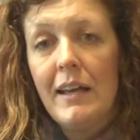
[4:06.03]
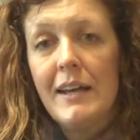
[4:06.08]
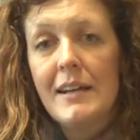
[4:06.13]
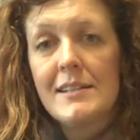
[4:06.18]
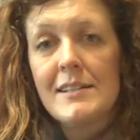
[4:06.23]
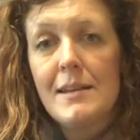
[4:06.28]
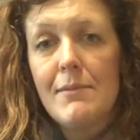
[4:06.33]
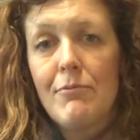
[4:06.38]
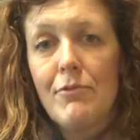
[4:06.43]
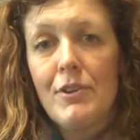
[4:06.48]

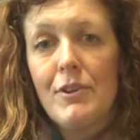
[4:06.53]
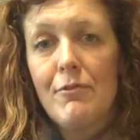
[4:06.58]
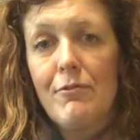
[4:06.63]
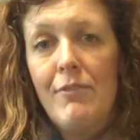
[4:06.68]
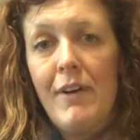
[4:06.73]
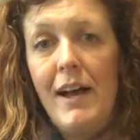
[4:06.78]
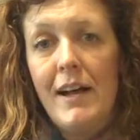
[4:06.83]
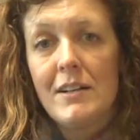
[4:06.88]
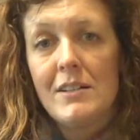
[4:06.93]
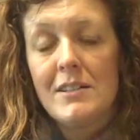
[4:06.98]
except for the
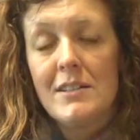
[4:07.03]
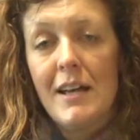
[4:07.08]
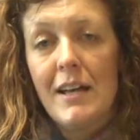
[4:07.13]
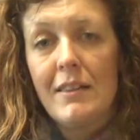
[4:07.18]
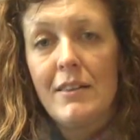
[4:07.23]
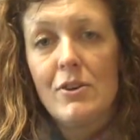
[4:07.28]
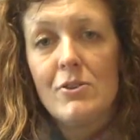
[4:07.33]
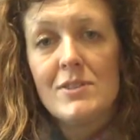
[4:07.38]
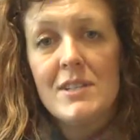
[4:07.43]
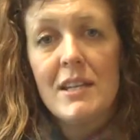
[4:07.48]
fact
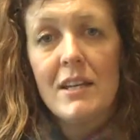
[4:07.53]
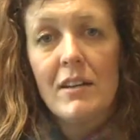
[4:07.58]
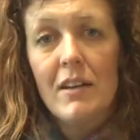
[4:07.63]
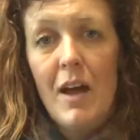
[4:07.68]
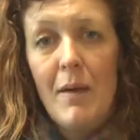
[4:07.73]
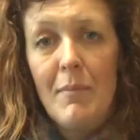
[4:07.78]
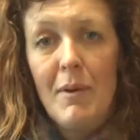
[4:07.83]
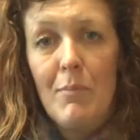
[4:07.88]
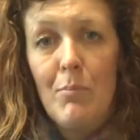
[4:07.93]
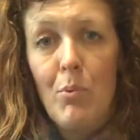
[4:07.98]
that those
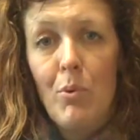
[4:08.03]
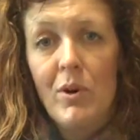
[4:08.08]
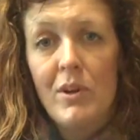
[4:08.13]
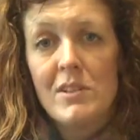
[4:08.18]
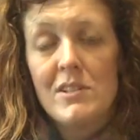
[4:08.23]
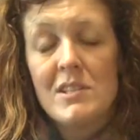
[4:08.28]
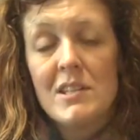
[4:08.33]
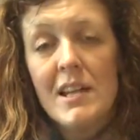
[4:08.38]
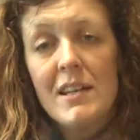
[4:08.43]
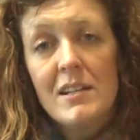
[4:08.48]
economic
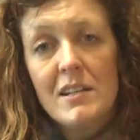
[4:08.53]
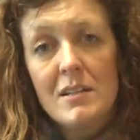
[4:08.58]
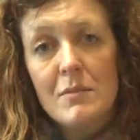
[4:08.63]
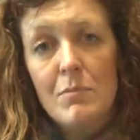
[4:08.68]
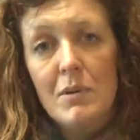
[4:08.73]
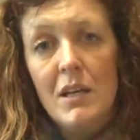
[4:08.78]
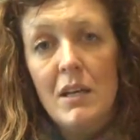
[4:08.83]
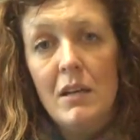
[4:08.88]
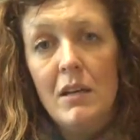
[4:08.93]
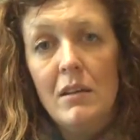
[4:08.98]
boards tended to
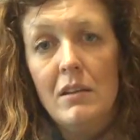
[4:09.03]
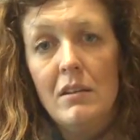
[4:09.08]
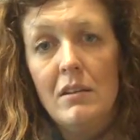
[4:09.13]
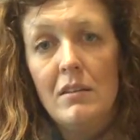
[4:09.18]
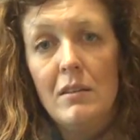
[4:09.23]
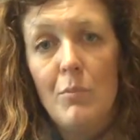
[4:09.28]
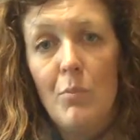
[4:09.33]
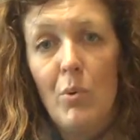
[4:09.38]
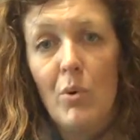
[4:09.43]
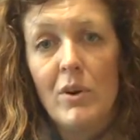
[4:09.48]
be
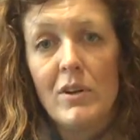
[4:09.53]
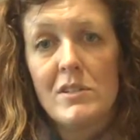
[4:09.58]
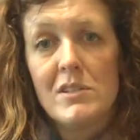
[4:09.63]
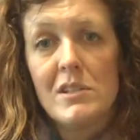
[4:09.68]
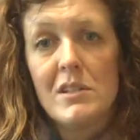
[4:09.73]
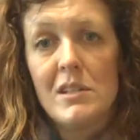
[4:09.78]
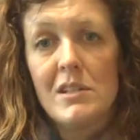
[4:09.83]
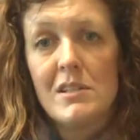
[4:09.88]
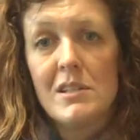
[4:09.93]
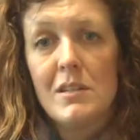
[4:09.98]
the
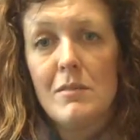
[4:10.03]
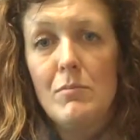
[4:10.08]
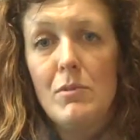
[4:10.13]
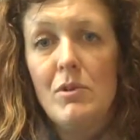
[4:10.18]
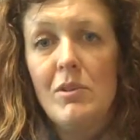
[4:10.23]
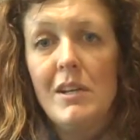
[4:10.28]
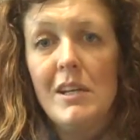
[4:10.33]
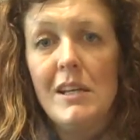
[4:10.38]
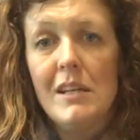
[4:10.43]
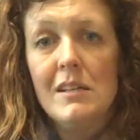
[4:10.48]
boards in these
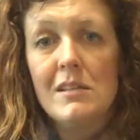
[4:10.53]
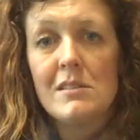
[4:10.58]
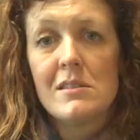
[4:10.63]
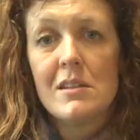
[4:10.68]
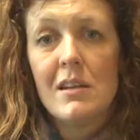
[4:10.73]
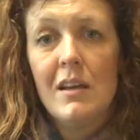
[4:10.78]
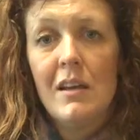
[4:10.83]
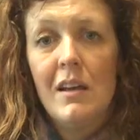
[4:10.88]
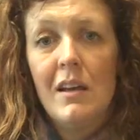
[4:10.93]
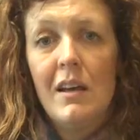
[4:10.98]
communities